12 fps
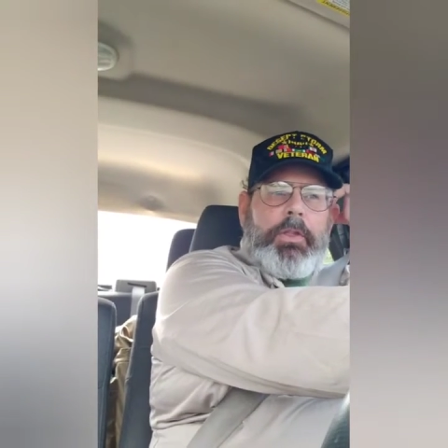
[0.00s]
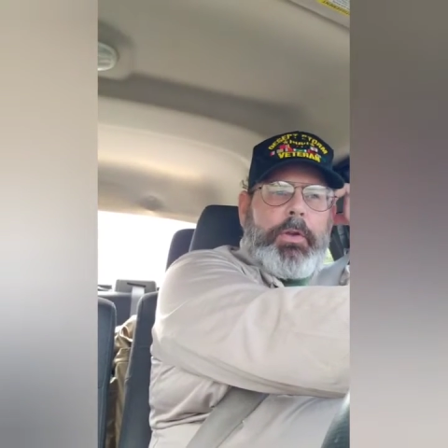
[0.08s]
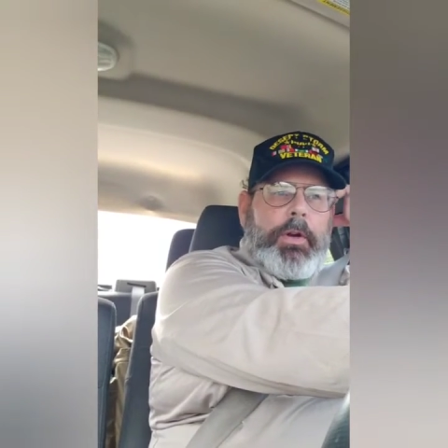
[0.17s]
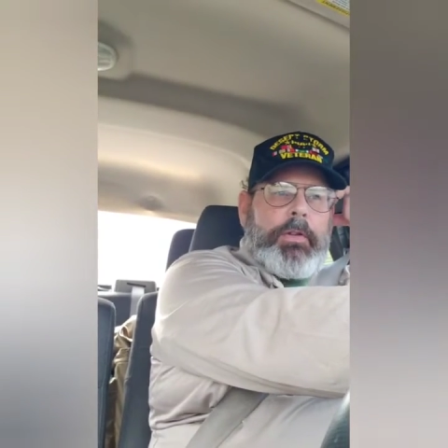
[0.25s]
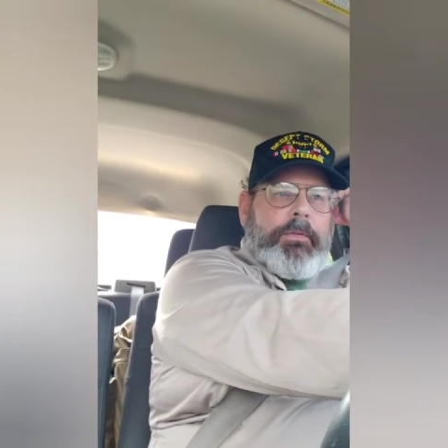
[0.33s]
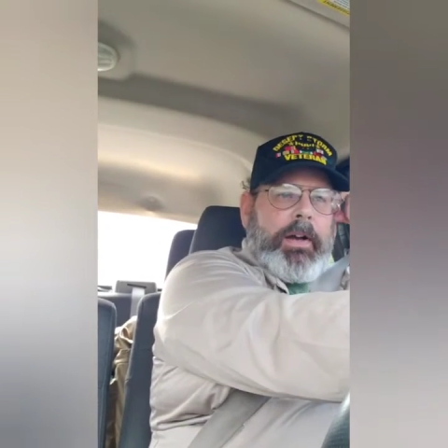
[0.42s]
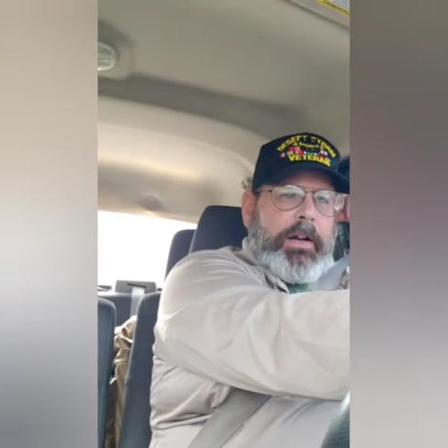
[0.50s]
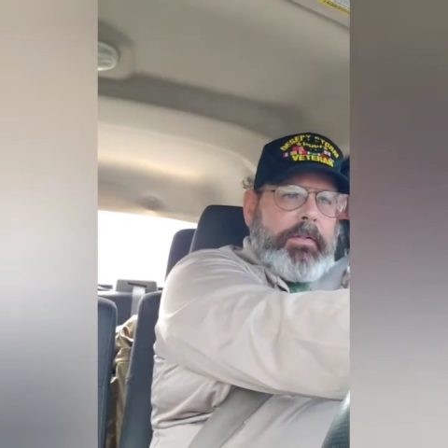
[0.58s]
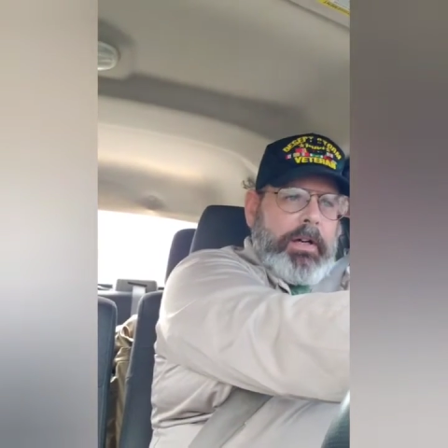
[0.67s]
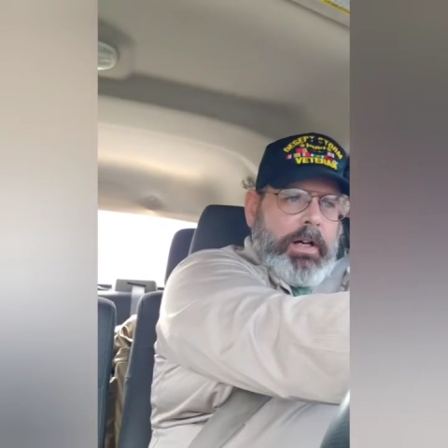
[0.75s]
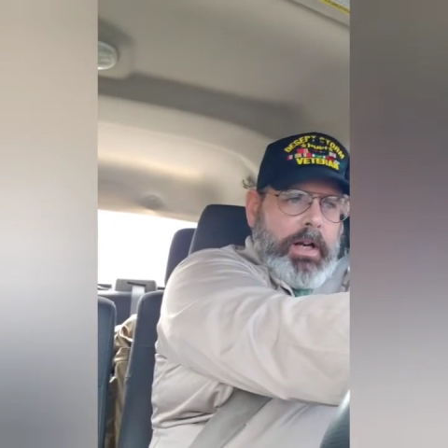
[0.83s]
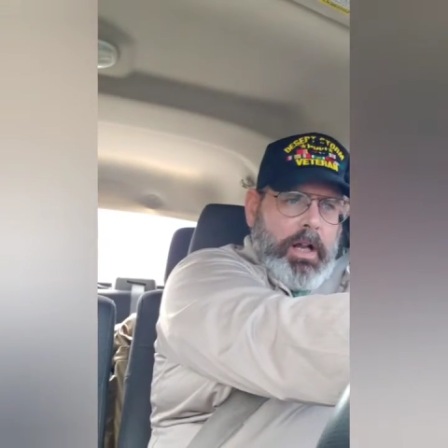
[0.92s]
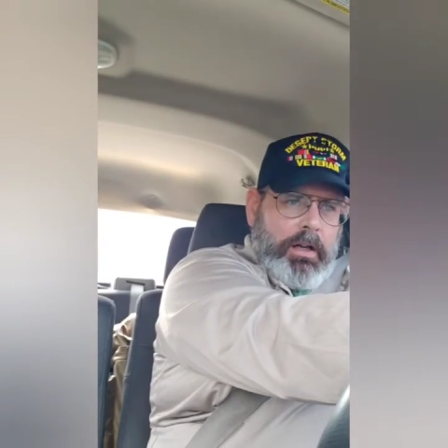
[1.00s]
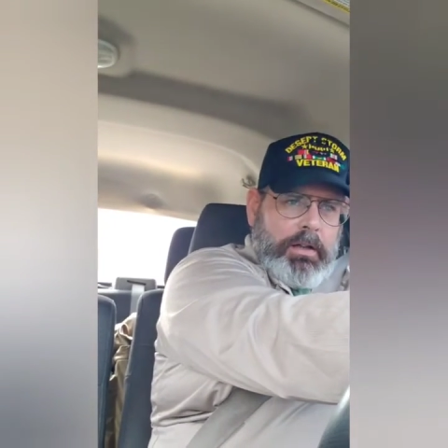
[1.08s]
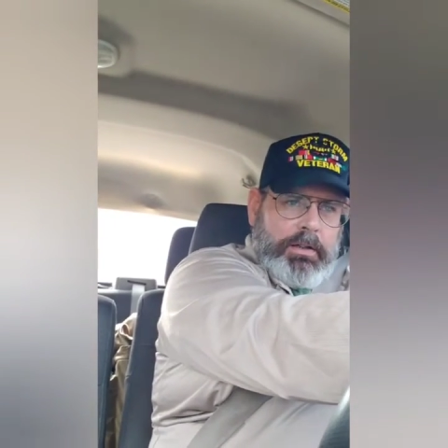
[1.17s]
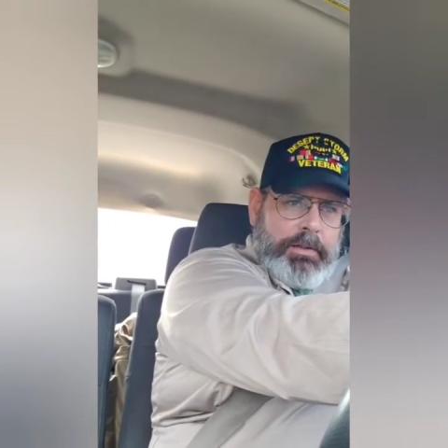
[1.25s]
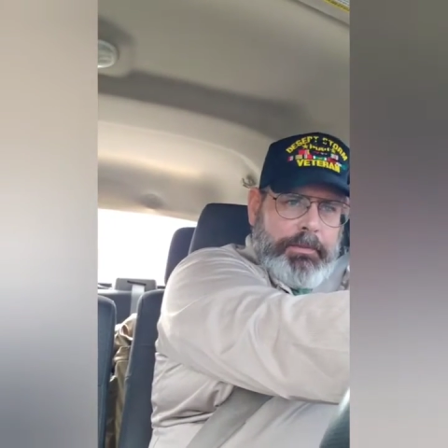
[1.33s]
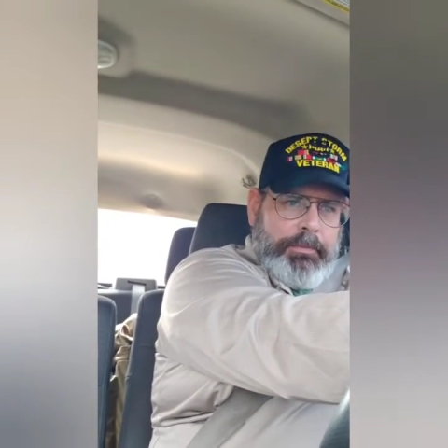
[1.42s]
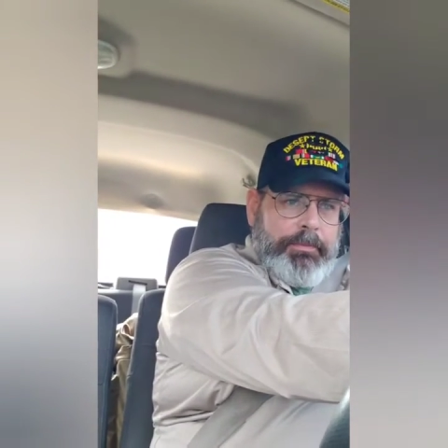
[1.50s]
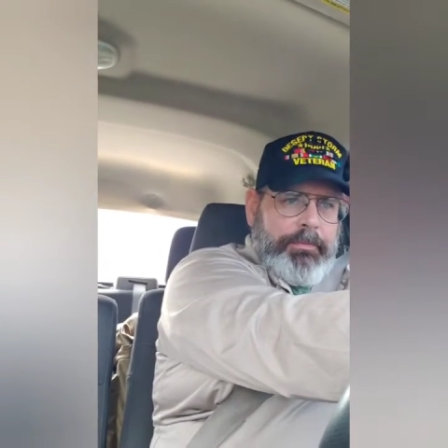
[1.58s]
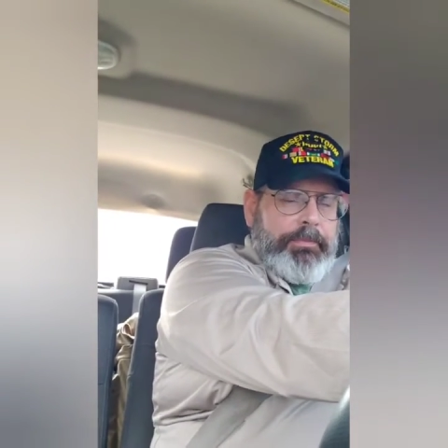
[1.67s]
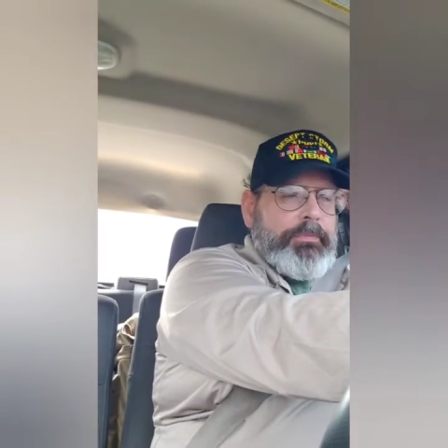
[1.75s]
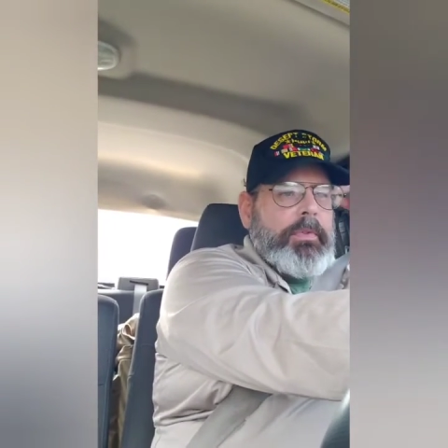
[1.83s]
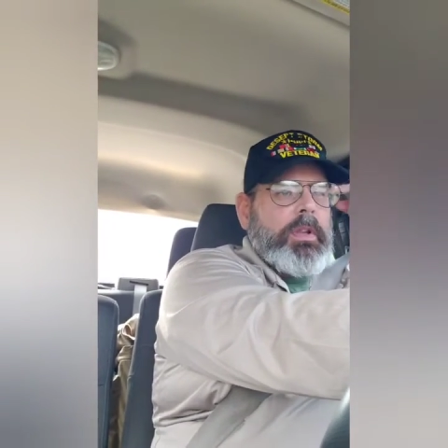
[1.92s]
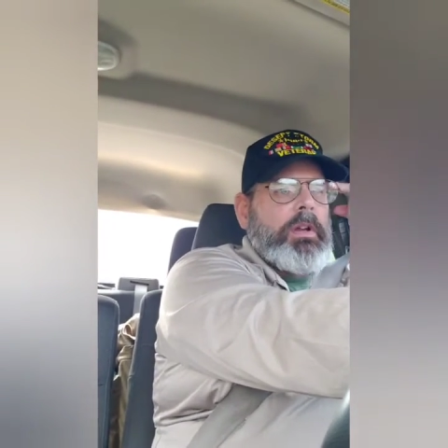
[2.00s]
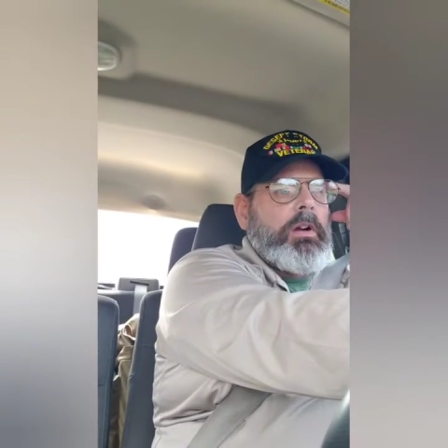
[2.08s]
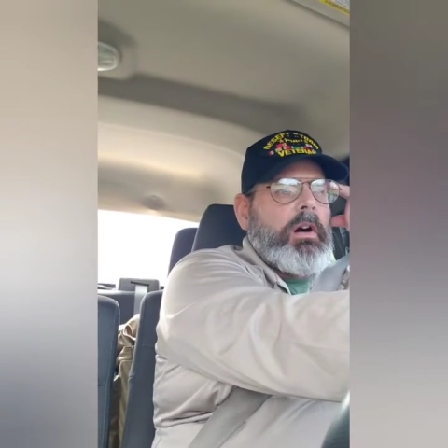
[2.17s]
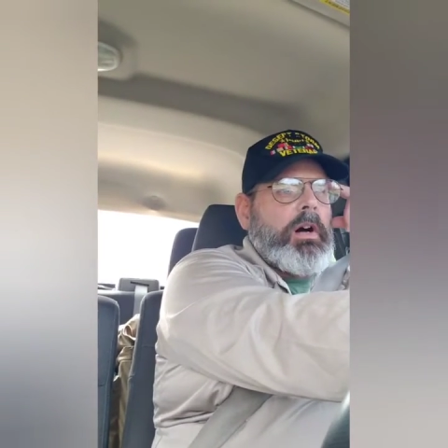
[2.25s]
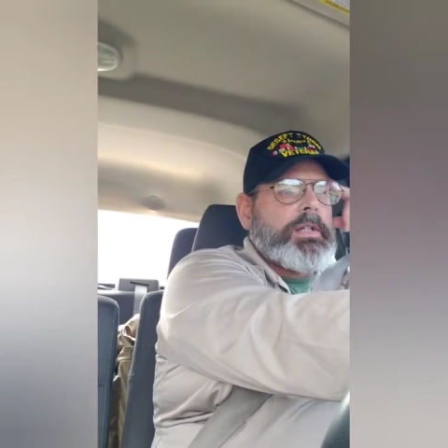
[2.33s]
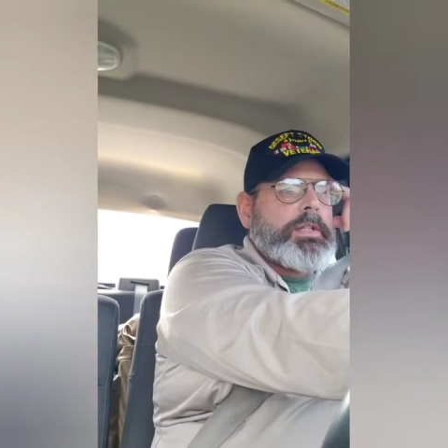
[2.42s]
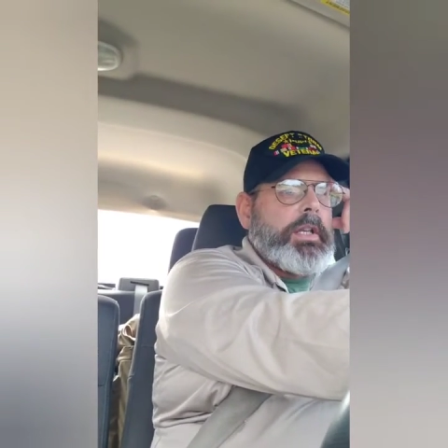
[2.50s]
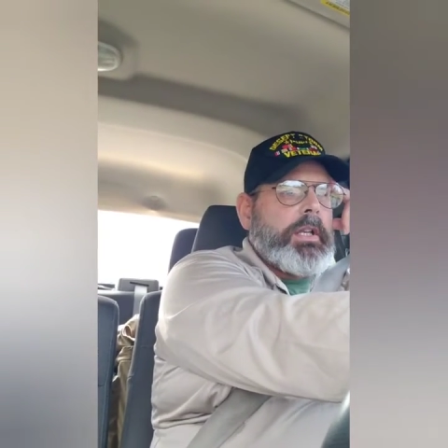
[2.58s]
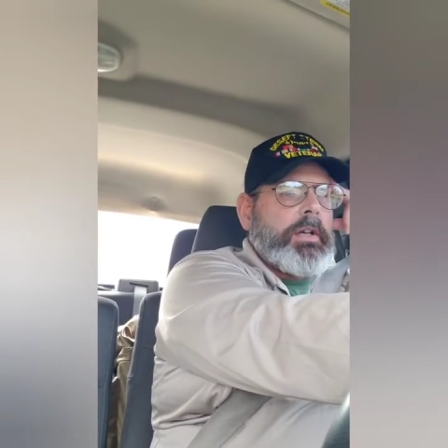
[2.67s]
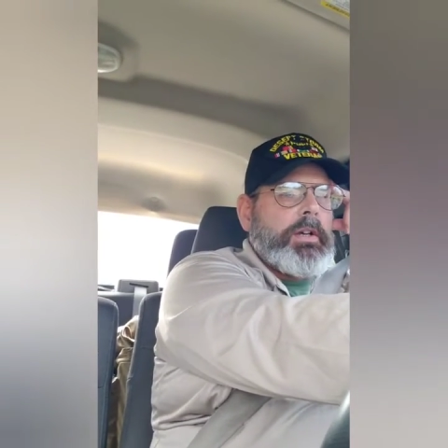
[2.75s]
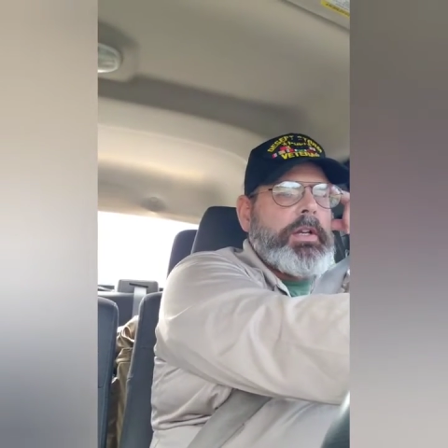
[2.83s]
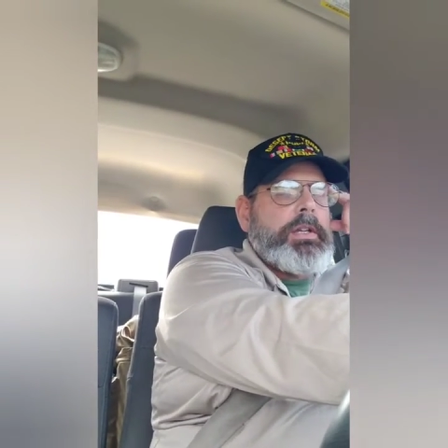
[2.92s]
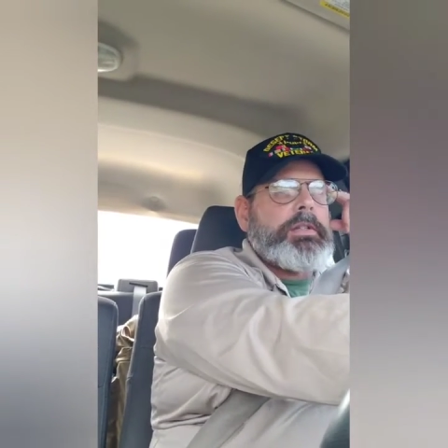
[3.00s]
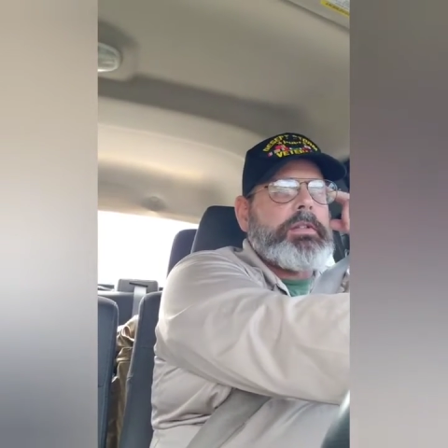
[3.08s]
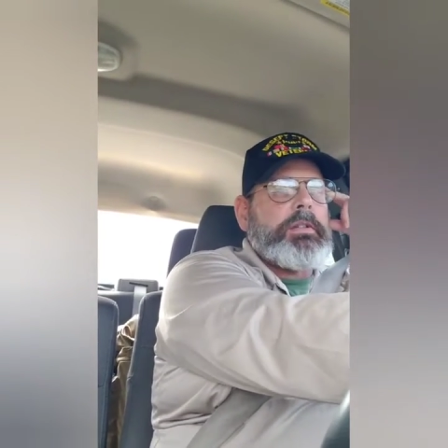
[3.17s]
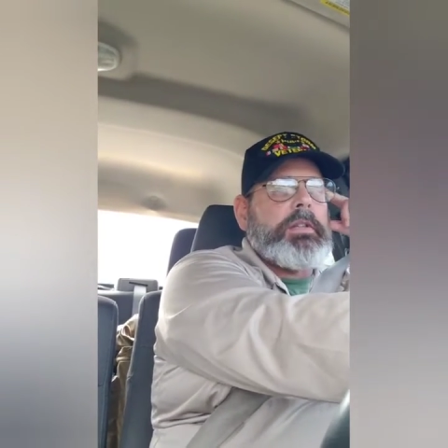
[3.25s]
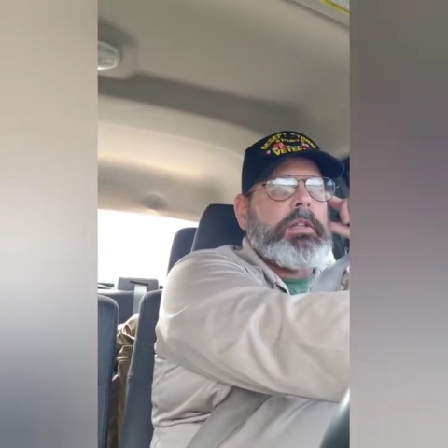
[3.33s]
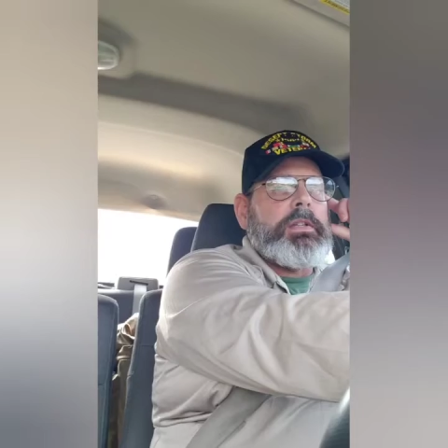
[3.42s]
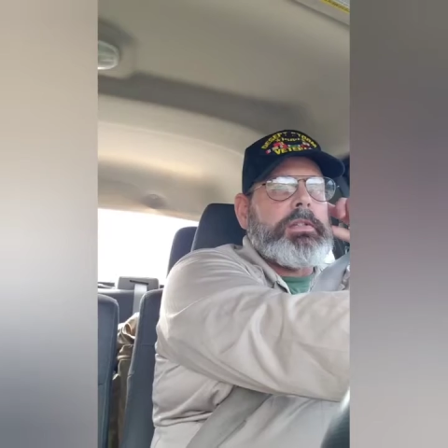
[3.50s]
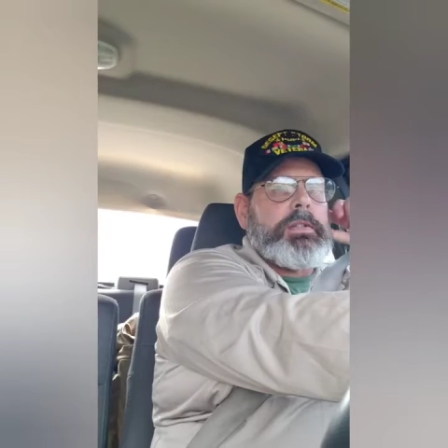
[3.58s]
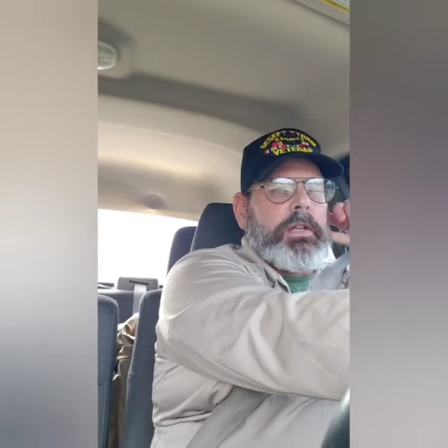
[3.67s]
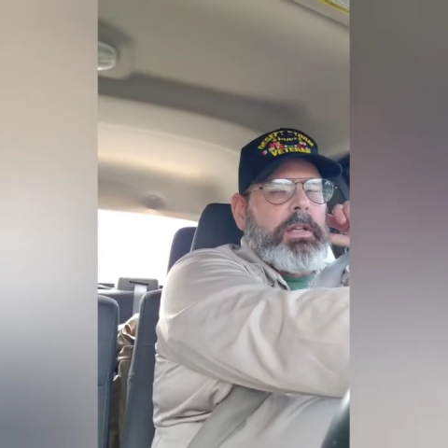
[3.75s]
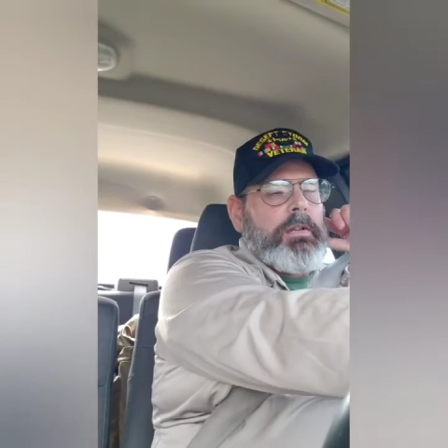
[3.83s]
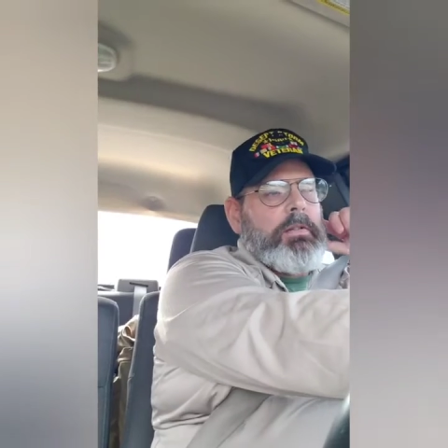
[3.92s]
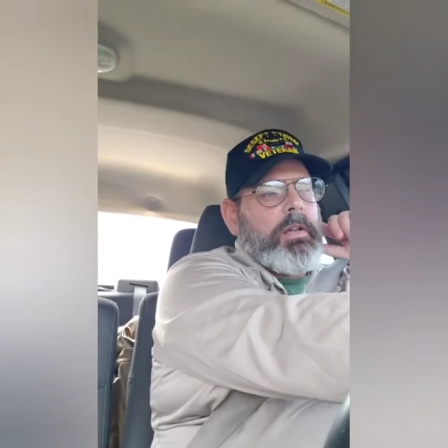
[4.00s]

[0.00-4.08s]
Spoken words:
$3,500 cost increase. He says,